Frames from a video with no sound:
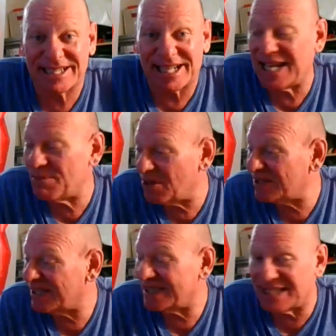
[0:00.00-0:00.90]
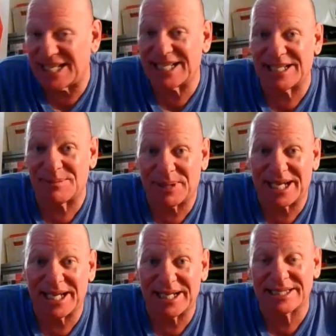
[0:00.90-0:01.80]
His claim was you didn't
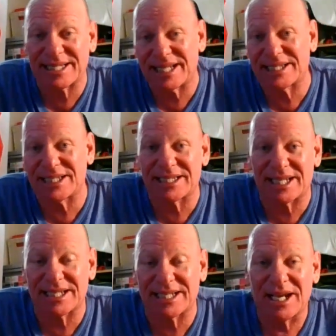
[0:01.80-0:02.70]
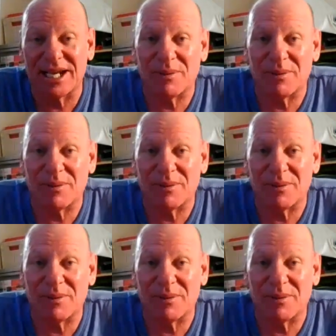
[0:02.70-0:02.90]
pay such and such.